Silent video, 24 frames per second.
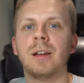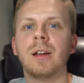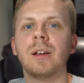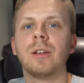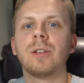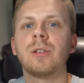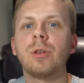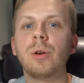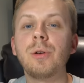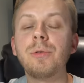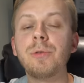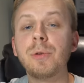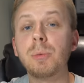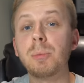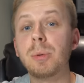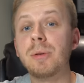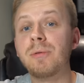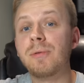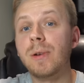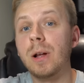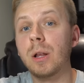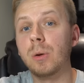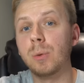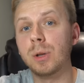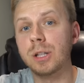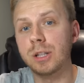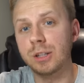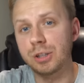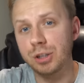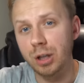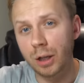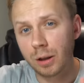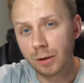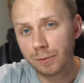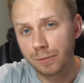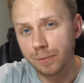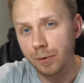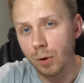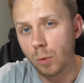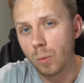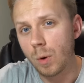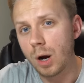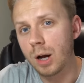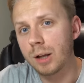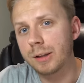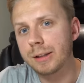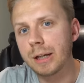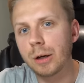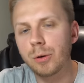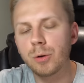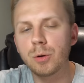So if you've been following the channel for a while now,